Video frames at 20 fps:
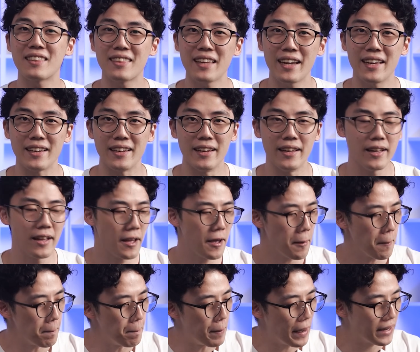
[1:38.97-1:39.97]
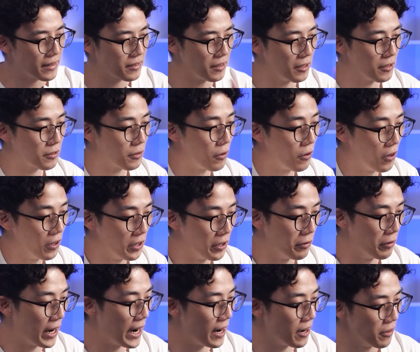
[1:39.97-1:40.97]
thin bezels all
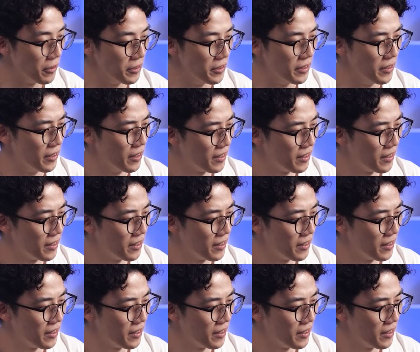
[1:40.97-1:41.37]
around.